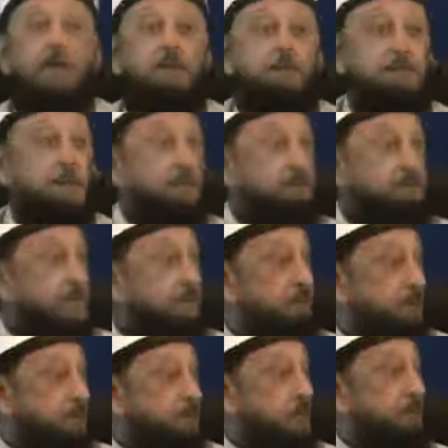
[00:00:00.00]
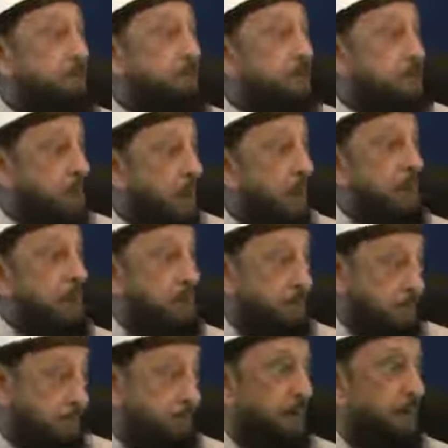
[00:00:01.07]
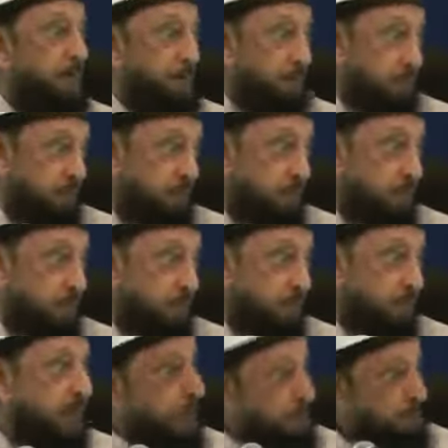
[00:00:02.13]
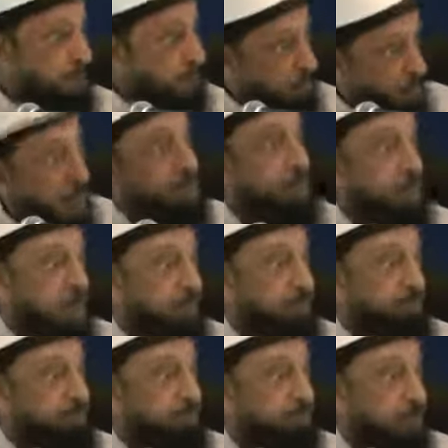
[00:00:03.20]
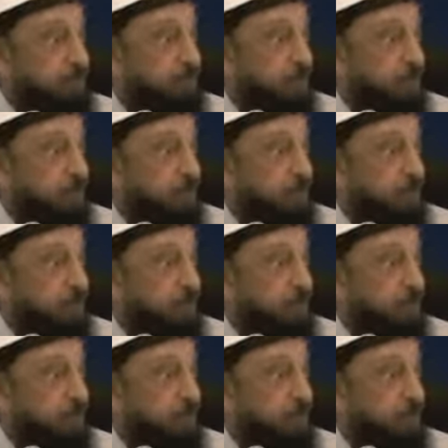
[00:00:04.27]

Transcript: And some people would be annoyed with the Prophet. Yes, annoyed with him